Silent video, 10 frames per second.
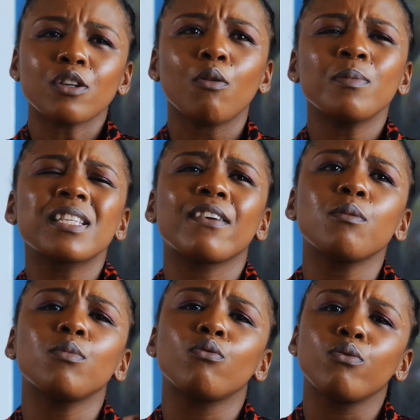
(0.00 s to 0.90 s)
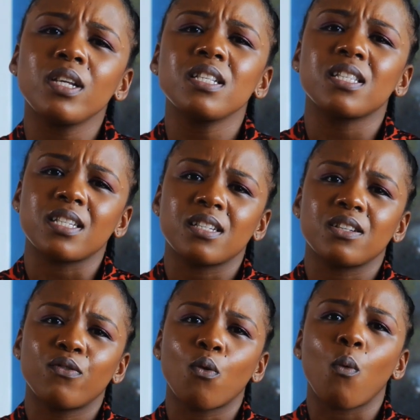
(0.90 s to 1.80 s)
almost give them the
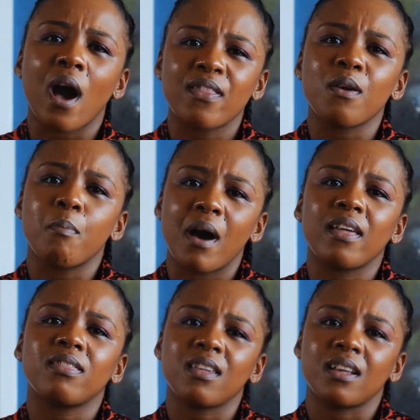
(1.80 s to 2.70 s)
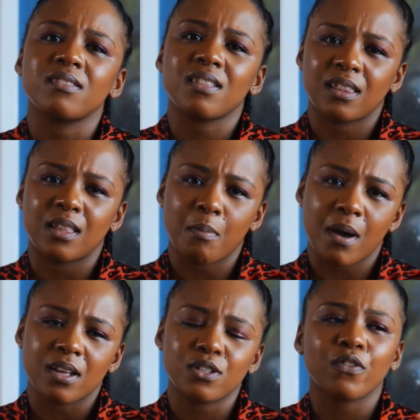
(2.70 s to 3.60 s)
reason for why they buy things that they
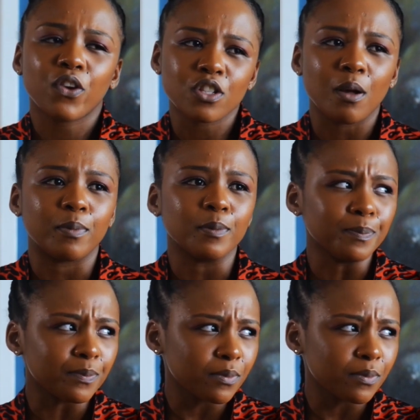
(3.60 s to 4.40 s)
buy. So for example,